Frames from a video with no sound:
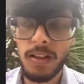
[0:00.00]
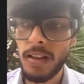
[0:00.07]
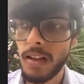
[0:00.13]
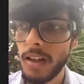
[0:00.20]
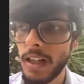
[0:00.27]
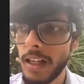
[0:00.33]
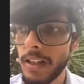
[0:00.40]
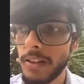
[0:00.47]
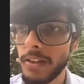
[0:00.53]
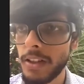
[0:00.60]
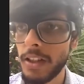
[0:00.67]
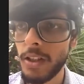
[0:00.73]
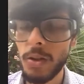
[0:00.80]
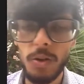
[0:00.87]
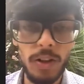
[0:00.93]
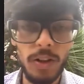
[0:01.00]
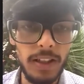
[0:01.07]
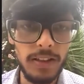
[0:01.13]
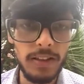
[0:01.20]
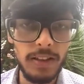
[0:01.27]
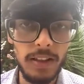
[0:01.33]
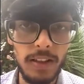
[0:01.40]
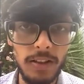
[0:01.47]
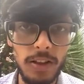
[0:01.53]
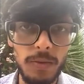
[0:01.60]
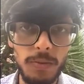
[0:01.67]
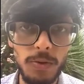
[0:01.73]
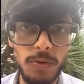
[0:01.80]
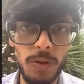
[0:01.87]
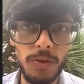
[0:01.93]
and EOS and other
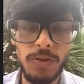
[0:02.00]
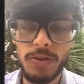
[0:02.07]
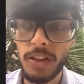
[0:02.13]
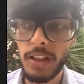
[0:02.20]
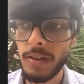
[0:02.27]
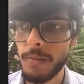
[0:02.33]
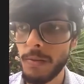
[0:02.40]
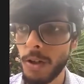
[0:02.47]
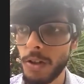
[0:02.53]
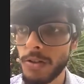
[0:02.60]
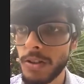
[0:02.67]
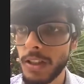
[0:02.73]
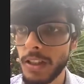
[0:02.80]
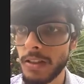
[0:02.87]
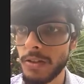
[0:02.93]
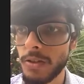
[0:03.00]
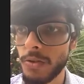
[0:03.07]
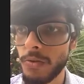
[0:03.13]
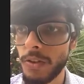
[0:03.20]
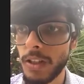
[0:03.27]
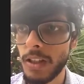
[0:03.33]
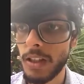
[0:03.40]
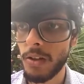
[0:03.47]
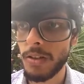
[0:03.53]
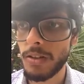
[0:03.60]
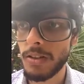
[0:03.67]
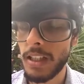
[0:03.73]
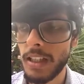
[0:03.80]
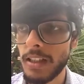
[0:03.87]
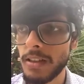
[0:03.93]
proof of stake blockchains to figure out a
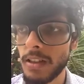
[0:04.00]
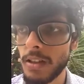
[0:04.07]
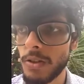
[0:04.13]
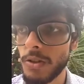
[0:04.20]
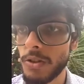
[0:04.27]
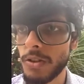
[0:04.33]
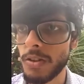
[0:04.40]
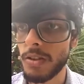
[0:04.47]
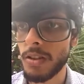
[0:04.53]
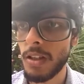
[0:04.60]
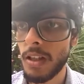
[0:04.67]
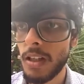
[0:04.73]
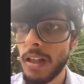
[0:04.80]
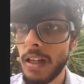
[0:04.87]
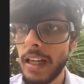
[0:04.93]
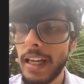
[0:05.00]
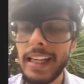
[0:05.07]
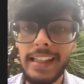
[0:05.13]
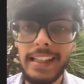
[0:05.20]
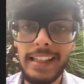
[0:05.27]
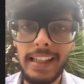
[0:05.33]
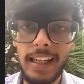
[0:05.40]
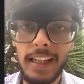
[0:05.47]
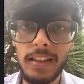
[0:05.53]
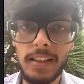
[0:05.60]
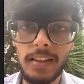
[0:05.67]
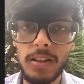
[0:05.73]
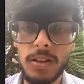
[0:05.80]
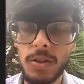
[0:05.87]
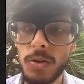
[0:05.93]
scaling solution. In the
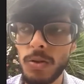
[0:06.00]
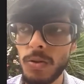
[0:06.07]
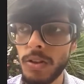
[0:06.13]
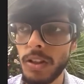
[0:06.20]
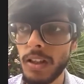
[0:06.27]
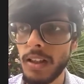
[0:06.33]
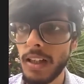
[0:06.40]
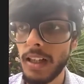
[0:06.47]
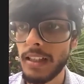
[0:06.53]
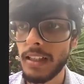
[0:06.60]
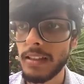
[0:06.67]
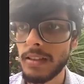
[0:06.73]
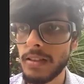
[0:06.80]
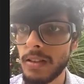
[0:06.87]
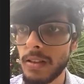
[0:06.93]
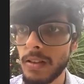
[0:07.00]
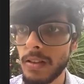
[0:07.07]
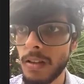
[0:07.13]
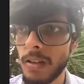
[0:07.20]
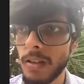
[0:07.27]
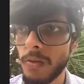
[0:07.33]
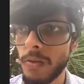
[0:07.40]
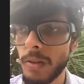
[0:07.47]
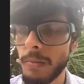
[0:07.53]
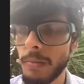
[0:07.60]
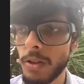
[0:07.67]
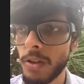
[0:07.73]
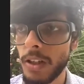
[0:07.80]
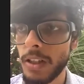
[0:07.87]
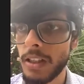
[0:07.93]
end, to realize when
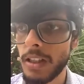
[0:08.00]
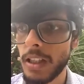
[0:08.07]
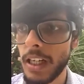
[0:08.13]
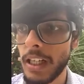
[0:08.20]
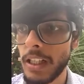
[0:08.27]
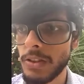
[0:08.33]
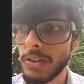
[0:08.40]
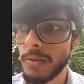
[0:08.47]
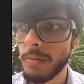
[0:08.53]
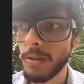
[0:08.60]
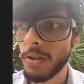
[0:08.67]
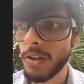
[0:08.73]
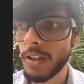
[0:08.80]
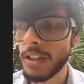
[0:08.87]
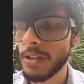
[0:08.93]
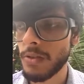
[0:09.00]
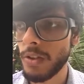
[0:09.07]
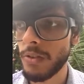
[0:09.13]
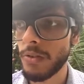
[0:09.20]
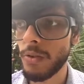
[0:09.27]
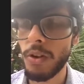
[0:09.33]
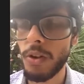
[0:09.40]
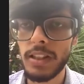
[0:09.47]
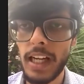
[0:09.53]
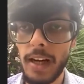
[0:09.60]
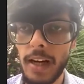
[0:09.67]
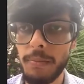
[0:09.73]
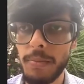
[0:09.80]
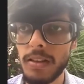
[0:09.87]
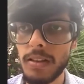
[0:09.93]
Bitcoin Cash and Bitcoin SV forked
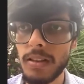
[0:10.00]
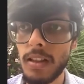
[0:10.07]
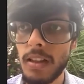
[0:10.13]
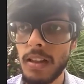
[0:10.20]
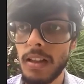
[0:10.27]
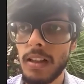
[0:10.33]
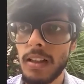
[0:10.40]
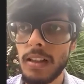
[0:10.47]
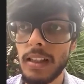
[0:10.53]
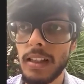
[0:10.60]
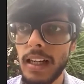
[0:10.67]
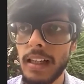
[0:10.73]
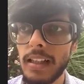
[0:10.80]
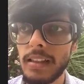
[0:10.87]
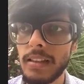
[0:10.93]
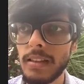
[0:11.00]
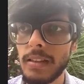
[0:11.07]
happened, that